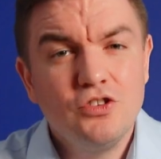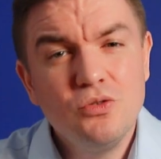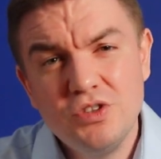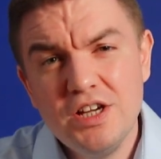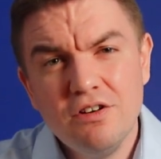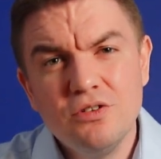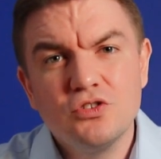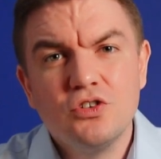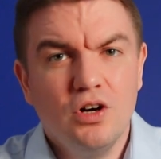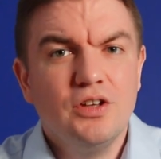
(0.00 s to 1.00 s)
So Xero's
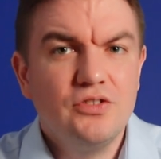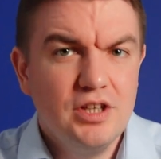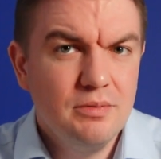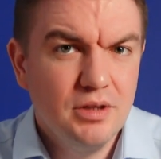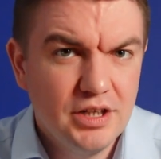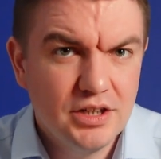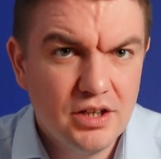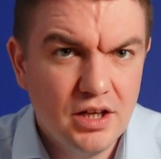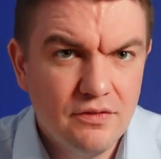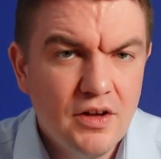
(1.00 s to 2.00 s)
got a steep learning
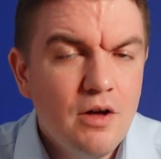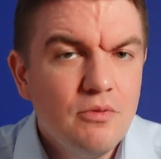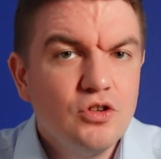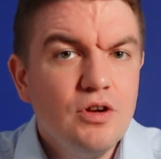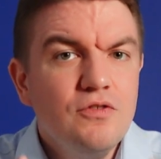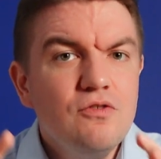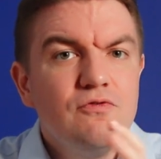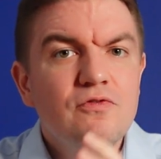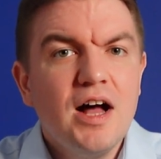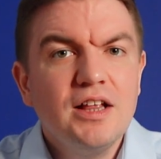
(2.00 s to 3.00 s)
curve. So if you
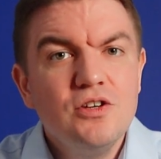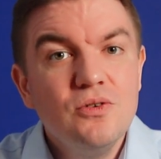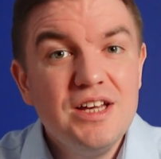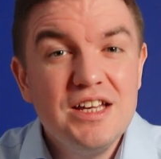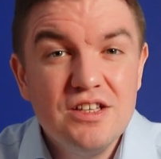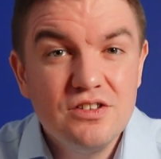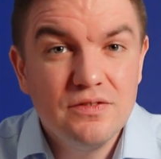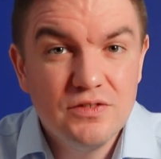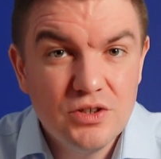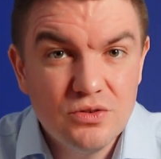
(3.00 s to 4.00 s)
value ease
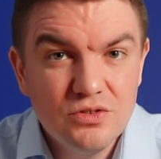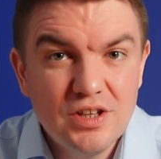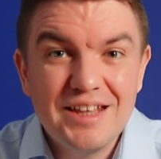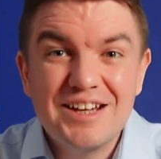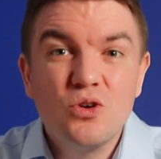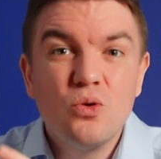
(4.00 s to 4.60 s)
of use, then